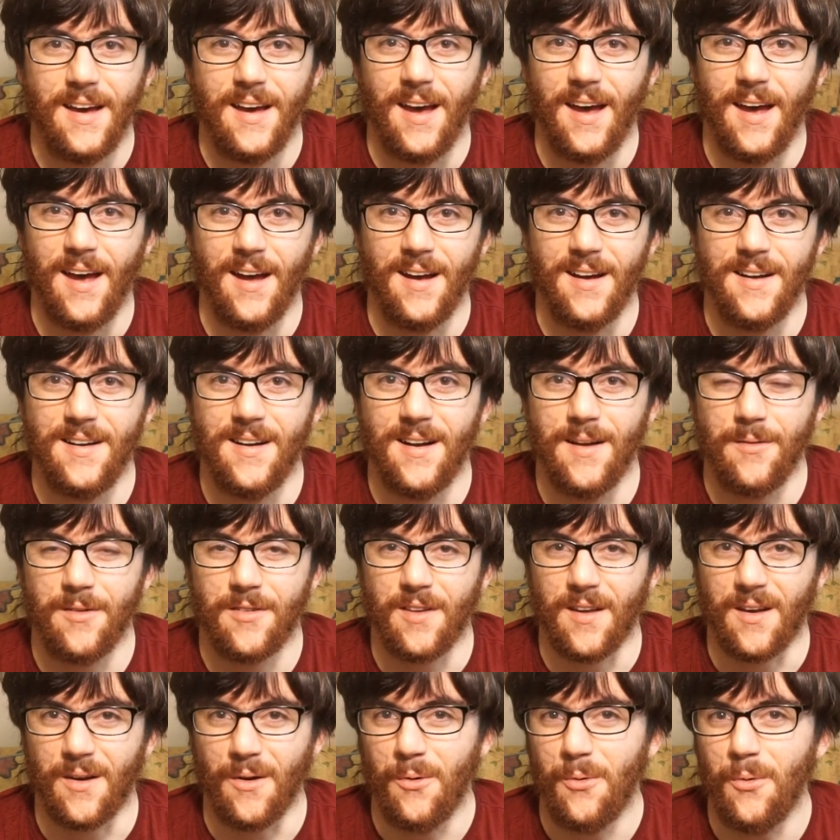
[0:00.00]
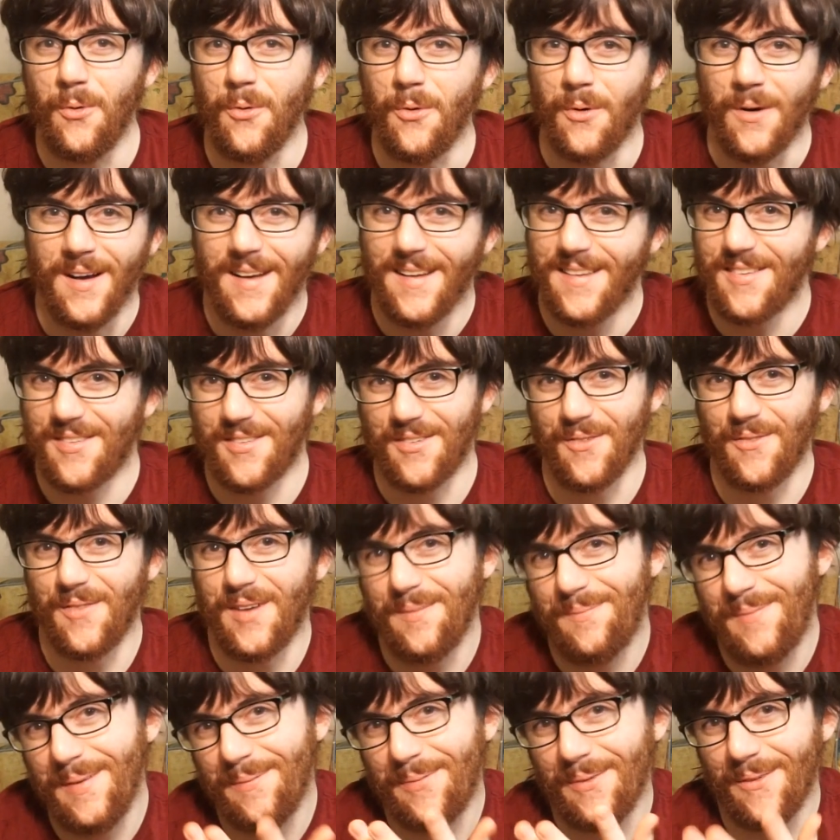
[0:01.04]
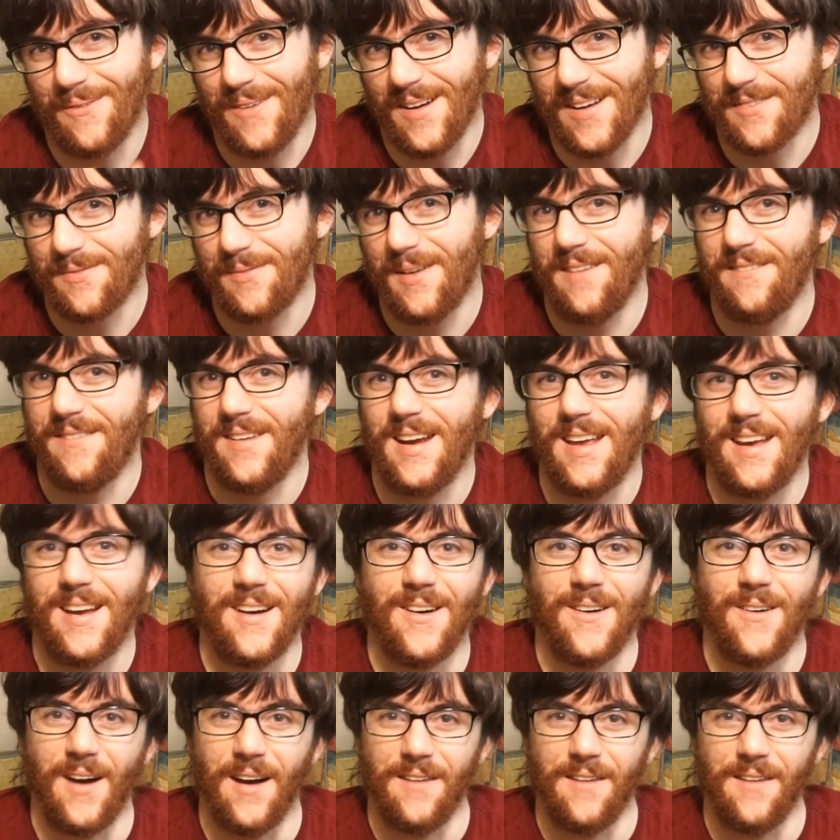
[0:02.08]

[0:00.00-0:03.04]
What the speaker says: and I like, ooh, so many people watch my video.